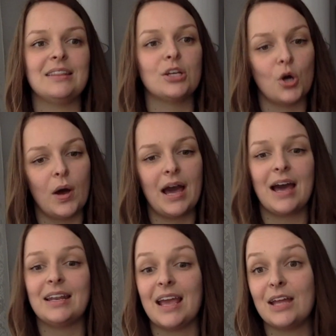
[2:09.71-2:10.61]
then go
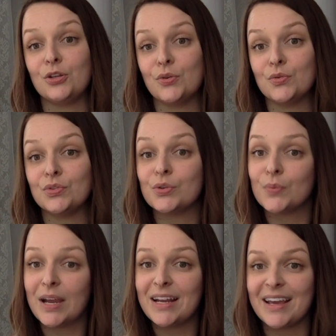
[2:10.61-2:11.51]
ahead and use your
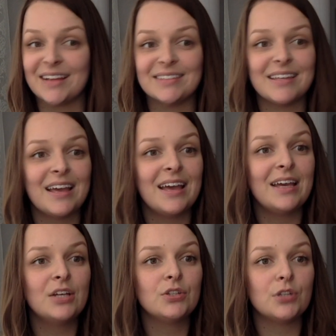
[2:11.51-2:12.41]
right hand.
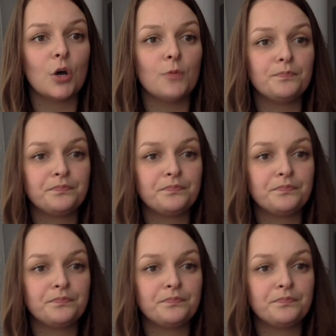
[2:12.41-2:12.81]
So